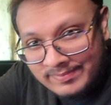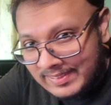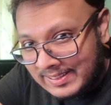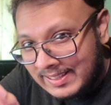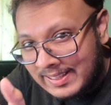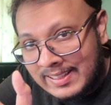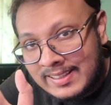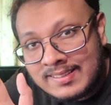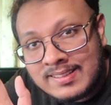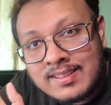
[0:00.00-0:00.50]

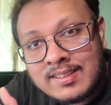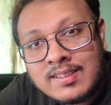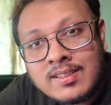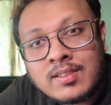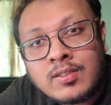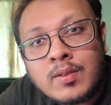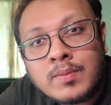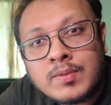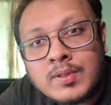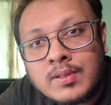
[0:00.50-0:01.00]
link is in the
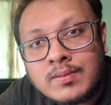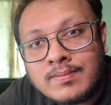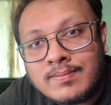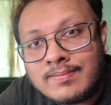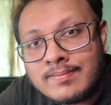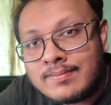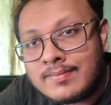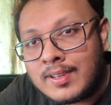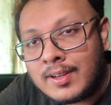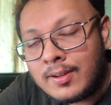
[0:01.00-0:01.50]
description.
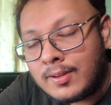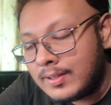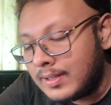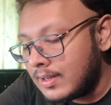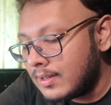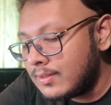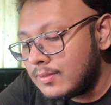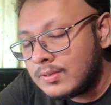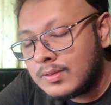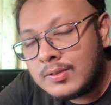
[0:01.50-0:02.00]
All you
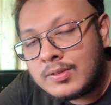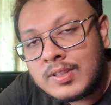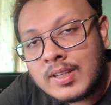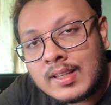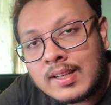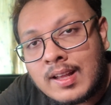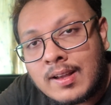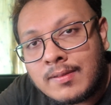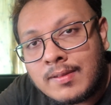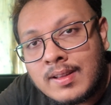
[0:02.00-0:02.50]
gotta do is go check
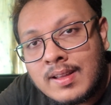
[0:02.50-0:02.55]
it out.